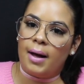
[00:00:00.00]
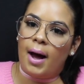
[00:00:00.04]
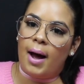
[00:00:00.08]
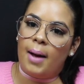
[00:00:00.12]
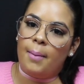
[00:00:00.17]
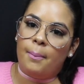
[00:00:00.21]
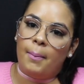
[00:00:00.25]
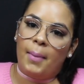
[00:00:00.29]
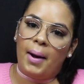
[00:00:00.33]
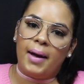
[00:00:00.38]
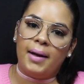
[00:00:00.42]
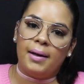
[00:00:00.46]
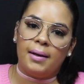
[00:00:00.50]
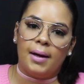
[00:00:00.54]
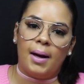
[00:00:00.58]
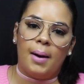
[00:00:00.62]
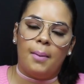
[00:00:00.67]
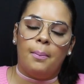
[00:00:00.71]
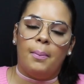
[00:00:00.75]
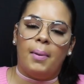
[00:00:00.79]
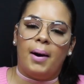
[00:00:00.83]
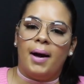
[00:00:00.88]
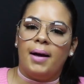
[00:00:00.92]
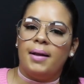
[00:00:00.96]
I might
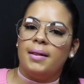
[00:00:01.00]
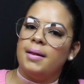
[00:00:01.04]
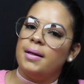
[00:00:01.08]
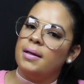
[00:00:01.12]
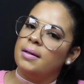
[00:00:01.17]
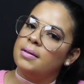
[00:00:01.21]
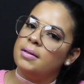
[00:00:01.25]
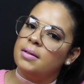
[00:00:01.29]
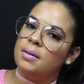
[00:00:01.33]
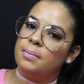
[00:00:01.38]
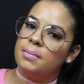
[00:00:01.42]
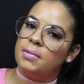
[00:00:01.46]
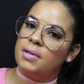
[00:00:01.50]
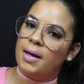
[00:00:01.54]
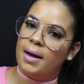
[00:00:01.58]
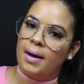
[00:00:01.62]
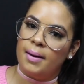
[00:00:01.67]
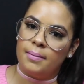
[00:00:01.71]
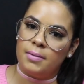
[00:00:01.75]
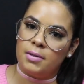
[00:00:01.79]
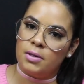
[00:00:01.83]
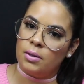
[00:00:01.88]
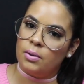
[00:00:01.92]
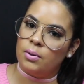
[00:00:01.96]
not buy things
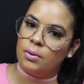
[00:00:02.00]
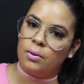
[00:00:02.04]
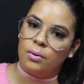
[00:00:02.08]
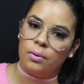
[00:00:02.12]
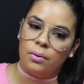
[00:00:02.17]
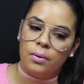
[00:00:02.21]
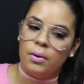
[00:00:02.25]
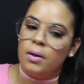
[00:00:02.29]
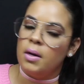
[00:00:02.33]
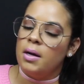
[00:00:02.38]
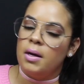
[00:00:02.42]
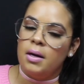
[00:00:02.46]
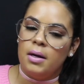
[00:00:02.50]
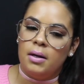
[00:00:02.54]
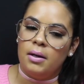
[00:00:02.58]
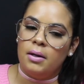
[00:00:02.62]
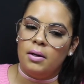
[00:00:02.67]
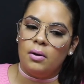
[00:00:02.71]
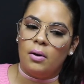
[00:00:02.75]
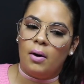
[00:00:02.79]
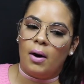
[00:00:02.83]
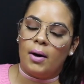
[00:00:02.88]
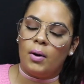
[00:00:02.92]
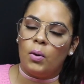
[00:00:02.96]
sometimes, so
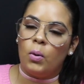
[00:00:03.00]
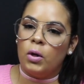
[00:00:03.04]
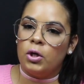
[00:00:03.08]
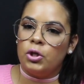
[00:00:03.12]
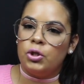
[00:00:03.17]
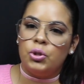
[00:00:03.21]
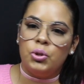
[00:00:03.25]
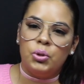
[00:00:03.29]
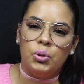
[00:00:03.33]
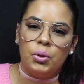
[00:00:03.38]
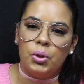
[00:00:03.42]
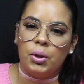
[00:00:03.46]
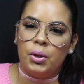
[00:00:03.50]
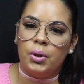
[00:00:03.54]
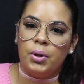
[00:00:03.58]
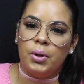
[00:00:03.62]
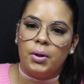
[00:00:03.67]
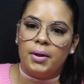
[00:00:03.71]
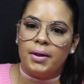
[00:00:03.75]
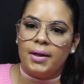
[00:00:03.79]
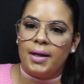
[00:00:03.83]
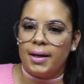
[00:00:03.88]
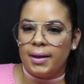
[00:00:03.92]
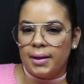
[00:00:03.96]
you know, I don't want you
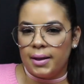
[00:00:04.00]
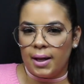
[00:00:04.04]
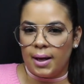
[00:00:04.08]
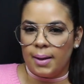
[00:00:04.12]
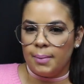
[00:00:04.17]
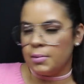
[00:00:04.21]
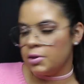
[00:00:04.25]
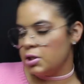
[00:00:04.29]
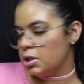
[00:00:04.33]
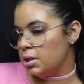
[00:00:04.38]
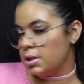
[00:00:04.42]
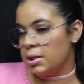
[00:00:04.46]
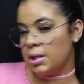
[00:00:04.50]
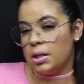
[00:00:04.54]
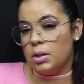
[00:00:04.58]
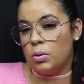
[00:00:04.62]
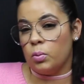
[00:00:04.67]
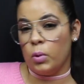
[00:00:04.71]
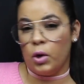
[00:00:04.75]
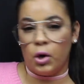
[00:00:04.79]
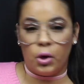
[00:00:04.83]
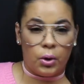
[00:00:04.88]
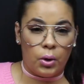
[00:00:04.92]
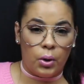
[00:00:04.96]
to think that I'm just this
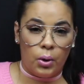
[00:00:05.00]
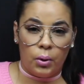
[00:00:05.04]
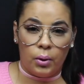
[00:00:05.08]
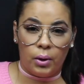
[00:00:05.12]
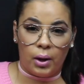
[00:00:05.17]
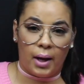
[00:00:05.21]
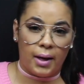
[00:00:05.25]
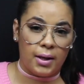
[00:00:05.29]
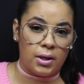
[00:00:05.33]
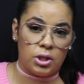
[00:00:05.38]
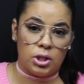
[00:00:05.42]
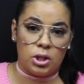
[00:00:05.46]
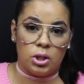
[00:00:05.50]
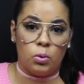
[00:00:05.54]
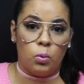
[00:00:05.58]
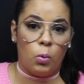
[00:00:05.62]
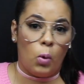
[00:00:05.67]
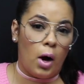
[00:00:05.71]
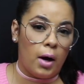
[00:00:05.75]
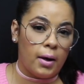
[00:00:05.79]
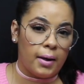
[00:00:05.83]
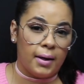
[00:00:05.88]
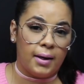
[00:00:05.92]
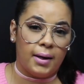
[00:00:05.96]
weirdo, like just
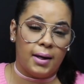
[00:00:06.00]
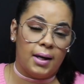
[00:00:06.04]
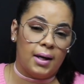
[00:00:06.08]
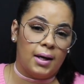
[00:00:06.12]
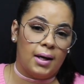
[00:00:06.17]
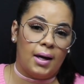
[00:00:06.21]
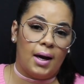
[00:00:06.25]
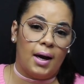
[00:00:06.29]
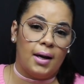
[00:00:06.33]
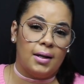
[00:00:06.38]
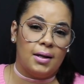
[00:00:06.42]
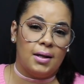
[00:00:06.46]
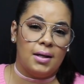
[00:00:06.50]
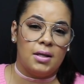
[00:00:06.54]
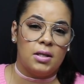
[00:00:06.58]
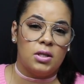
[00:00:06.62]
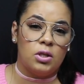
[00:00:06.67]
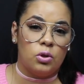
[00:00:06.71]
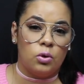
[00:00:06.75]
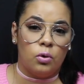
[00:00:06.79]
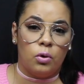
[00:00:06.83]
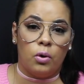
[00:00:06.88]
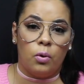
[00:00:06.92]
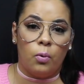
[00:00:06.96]
walking in and out of this
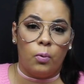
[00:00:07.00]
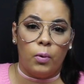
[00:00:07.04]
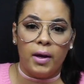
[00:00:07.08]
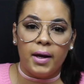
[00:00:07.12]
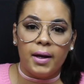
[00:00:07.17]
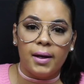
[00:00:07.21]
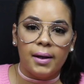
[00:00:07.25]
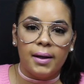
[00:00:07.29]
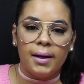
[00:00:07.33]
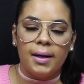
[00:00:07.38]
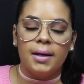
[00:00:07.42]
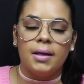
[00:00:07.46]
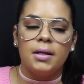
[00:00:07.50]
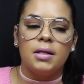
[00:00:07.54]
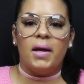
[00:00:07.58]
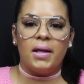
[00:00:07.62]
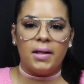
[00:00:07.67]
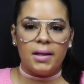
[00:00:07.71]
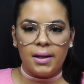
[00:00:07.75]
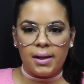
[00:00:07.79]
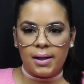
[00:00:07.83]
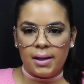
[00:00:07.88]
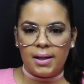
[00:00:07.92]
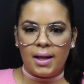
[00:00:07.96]
store weekly.
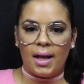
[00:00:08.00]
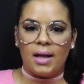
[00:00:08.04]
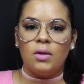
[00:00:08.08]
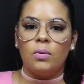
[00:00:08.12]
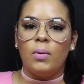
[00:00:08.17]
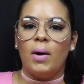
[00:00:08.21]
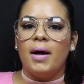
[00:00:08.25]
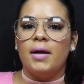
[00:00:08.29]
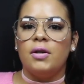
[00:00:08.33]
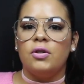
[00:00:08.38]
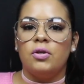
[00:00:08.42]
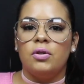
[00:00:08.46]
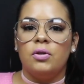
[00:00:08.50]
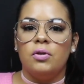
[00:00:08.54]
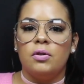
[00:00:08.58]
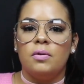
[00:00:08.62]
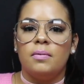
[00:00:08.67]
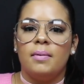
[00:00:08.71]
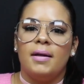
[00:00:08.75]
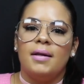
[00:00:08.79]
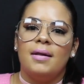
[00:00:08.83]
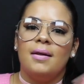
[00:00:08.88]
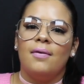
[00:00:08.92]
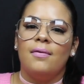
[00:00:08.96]
Basically, that's why I introduced
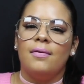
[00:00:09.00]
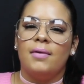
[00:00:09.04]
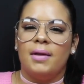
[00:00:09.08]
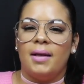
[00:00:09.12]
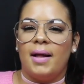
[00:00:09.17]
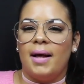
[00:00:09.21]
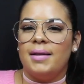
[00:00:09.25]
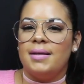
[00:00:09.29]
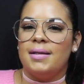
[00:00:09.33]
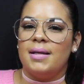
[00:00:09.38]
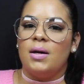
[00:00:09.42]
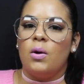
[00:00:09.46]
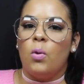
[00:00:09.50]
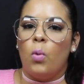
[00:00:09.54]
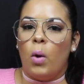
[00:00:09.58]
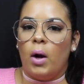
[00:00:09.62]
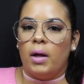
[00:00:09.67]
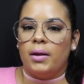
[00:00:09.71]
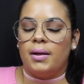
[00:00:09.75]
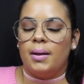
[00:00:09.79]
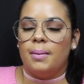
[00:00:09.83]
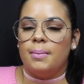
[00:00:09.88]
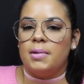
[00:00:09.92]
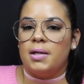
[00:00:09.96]
myself, because I didn't
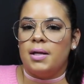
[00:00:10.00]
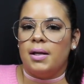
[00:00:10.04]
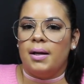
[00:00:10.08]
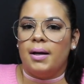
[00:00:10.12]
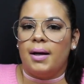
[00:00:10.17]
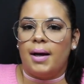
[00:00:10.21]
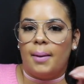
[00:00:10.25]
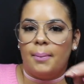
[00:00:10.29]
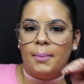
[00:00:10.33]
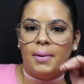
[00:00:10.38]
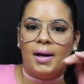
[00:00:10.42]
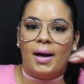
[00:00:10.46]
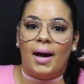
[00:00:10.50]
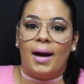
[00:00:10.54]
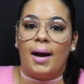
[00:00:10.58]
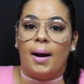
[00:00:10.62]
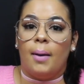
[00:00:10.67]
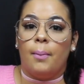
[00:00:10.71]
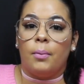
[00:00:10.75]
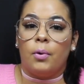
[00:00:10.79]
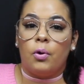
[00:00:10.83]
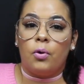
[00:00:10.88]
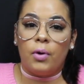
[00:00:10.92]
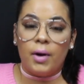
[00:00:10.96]
want them to look at me like
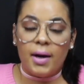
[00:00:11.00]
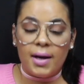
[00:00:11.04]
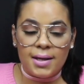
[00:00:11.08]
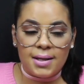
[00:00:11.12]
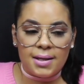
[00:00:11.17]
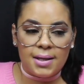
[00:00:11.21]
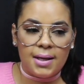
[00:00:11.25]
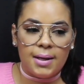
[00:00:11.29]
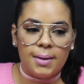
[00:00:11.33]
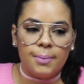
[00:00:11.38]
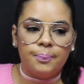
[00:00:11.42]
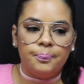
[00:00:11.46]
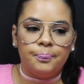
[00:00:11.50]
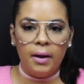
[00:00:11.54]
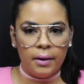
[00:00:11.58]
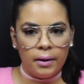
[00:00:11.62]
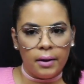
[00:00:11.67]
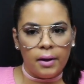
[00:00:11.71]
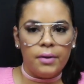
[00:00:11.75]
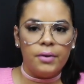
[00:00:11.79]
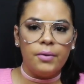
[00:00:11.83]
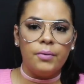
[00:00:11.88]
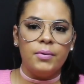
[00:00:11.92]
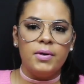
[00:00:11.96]
I'm crazy.
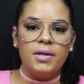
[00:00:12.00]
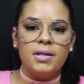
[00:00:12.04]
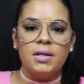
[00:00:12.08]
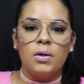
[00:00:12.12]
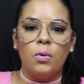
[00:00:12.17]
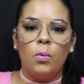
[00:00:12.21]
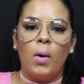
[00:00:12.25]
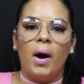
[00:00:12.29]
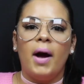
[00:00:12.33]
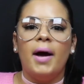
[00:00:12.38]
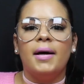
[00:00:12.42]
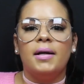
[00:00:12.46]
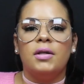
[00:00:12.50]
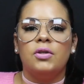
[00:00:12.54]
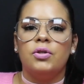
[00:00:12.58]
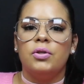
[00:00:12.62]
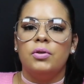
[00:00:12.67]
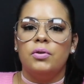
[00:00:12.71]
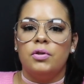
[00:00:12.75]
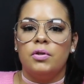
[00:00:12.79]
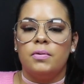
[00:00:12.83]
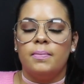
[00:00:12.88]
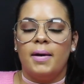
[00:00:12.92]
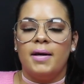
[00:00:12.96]
Another reason why I
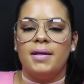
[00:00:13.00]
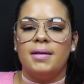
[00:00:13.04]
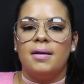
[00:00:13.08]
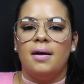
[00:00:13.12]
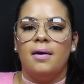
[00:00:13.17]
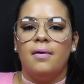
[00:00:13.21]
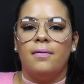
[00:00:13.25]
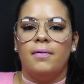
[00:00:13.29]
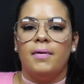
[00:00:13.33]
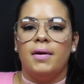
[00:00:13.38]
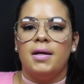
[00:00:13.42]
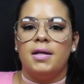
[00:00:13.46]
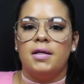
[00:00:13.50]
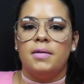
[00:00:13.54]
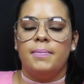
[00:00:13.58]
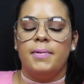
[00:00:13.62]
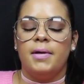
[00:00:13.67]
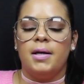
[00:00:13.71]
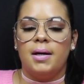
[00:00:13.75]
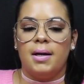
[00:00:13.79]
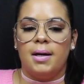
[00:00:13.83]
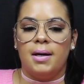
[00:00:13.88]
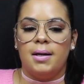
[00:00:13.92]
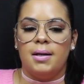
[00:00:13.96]
introduced myself is
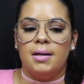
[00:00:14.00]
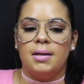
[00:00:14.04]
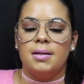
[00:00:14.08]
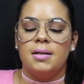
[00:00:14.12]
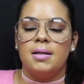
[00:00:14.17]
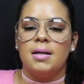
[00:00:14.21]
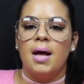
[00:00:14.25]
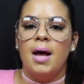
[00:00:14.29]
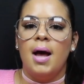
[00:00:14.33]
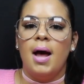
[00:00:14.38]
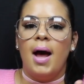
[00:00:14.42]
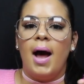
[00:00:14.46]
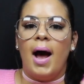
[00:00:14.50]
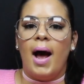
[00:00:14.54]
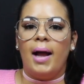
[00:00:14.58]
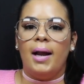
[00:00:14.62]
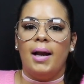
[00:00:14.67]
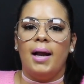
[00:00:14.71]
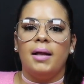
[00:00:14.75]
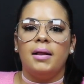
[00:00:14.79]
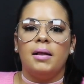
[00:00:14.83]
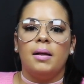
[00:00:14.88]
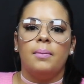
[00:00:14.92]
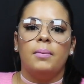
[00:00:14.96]
because I
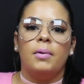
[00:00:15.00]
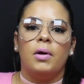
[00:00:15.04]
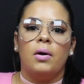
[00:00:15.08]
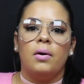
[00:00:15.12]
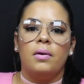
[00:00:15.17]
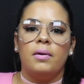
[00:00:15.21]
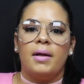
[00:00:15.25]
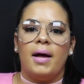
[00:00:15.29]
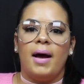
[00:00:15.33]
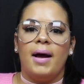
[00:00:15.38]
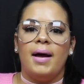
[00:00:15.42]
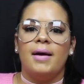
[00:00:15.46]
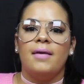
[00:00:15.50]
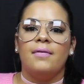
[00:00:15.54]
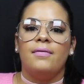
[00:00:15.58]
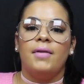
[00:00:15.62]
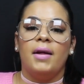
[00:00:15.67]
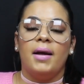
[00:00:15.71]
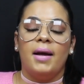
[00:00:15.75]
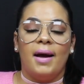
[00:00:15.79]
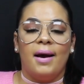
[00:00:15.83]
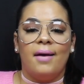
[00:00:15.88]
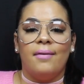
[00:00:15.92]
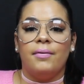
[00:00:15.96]
let them know that if
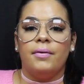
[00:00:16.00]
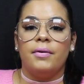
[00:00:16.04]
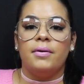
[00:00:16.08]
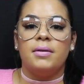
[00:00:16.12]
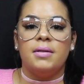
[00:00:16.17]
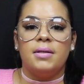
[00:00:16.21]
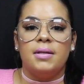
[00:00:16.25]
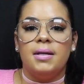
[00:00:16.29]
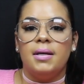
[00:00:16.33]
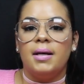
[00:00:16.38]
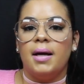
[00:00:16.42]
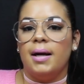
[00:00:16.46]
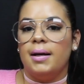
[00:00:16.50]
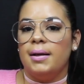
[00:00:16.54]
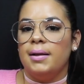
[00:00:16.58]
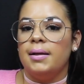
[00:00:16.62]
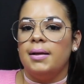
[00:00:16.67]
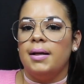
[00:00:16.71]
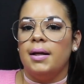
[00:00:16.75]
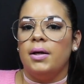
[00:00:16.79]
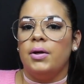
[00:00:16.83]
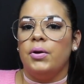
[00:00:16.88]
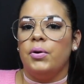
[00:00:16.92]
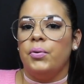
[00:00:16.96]
they ever see
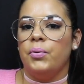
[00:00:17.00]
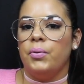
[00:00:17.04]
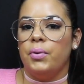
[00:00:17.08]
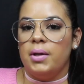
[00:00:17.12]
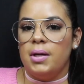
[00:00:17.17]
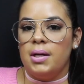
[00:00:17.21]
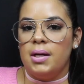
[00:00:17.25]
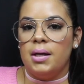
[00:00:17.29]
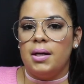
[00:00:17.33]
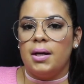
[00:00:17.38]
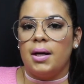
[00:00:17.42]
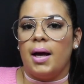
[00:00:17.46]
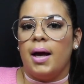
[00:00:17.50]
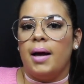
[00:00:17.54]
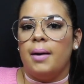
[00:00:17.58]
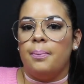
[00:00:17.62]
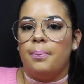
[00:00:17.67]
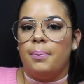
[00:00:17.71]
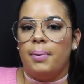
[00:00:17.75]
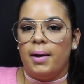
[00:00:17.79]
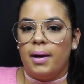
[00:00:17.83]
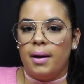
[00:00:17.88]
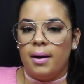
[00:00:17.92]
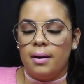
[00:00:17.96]
anything unique
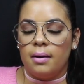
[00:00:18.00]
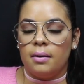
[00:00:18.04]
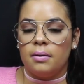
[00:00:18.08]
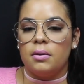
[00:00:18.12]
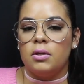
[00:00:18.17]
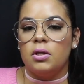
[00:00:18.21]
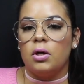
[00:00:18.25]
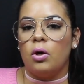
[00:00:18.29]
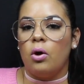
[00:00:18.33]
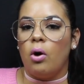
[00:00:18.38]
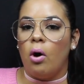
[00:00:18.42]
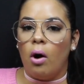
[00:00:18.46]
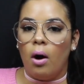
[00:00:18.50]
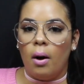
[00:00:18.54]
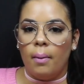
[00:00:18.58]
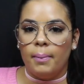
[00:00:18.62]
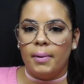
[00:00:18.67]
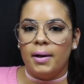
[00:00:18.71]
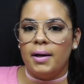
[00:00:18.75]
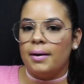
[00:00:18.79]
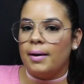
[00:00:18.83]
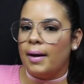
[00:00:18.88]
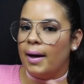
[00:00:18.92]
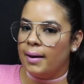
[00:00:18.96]
and pink, to call
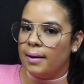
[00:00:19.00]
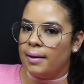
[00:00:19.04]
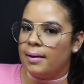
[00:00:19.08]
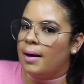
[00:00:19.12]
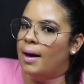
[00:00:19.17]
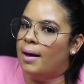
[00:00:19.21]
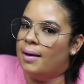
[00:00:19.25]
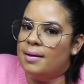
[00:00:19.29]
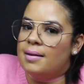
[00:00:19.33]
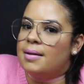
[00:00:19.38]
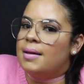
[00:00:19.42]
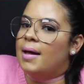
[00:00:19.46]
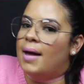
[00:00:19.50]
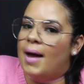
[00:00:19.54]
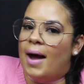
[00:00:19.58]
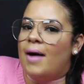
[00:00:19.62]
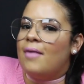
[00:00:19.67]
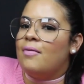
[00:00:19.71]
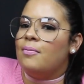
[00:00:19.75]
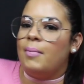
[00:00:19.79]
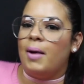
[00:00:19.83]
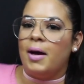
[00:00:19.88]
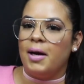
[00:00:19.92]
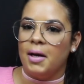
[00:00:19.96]
me. Like, yes, they
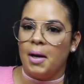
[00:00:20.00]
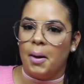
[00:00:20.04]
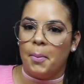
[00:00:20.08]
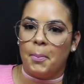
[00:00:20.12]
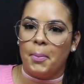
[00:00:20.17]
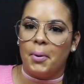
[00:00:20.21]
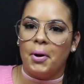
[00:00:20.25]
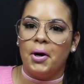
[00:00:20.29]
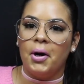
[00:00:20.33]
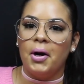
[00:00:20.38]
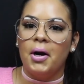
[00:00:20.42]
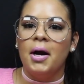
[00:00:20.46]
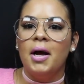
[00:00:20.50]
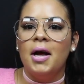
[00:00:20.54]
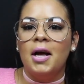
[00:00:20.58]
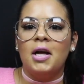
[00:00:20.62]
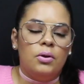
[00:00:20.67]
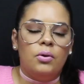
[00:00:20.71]
have my number.